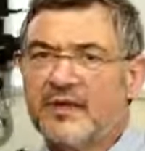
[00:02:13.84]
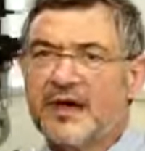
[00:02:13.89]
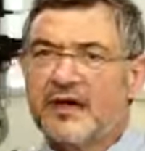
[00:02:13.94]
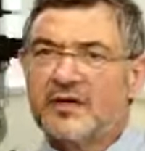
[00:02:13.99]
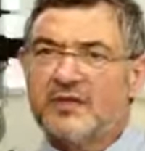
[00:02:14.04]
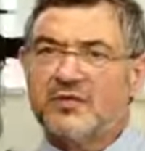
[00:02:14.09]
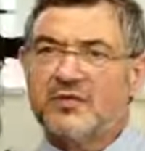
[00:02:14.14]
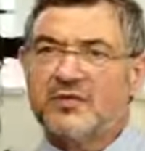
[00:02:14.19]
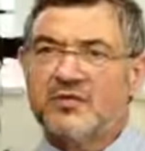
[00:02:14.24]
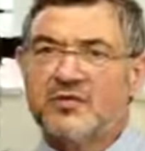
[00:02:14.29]
I
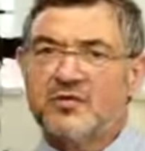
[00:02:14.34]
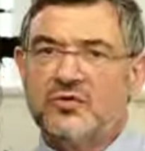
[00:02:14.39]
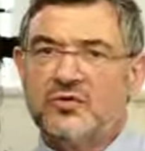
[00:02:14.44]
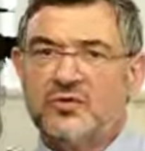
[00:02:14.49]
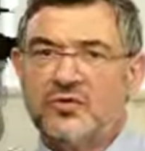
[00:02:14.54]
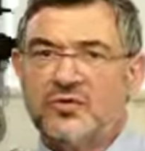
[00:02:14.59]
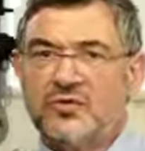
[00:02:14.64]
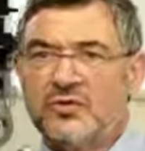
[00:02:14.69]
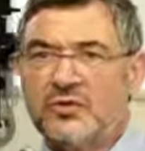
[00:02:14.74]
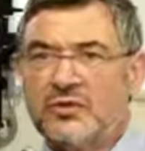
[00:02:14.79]
use it to
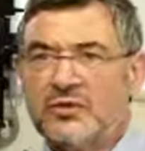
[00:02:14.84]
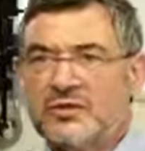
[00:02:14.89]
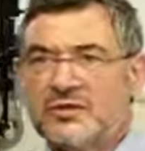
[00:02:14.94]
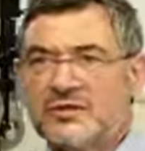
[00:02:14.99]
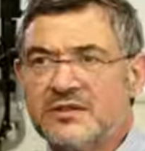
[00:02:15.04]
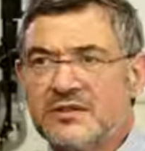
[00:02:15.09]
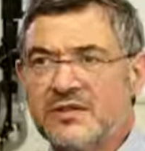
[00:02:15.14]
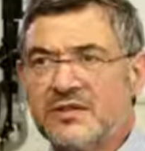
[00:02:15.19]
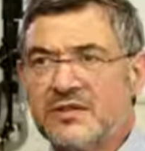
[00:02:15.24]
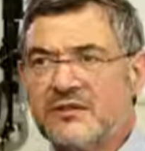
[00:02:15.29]
do
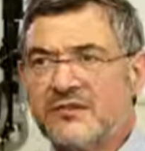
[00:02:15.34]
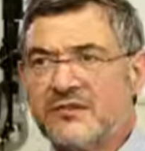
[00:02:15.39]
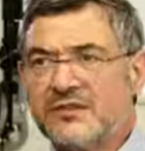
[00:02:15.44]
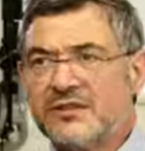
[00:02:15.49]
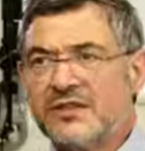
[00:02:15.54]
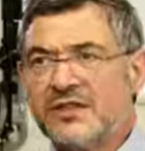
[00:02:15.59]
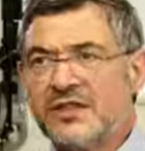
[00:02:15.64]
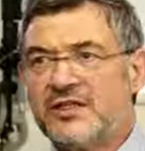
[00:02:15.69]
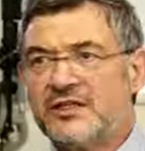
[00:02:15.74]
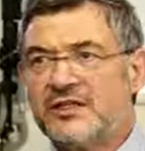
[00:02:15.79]
scleral
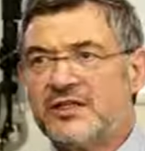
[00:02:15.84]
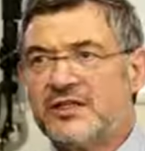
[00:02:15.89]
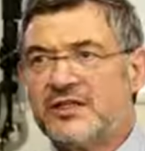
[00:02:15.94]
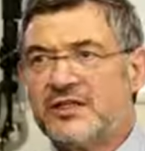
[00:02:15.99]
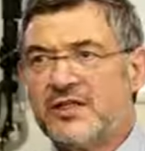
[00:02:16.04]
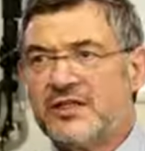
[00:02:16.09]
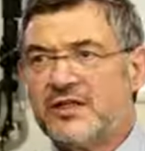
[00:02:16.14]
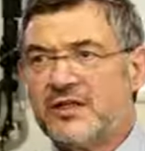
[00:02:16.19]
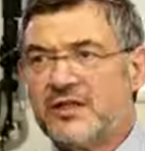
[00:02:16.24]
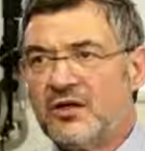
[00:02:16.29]

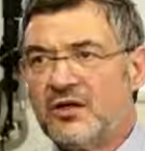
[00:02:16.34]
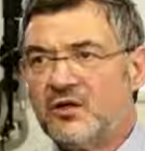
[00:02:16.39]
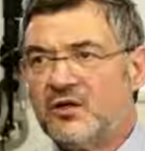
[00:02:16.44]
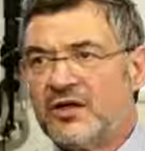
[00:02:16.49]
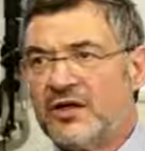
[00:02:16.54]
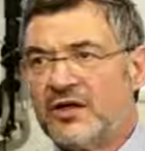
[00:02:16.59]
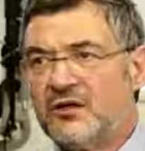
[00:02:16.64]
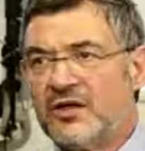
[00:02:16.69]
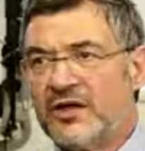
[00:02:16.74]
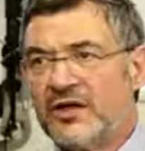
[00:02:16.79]
fixation and
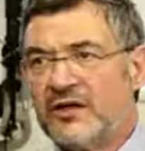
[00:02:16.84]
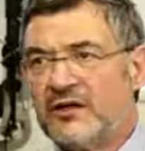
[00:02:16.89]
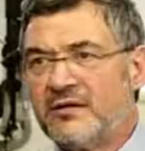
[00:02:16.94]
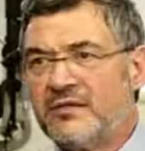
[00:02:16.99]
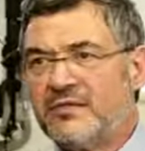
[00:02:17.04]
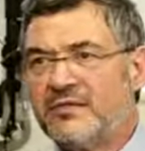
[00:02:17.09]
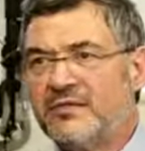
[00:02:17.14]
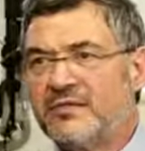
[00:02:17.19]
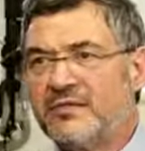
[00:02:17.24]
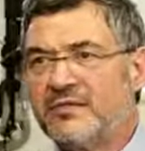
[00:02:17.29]
glued IOL.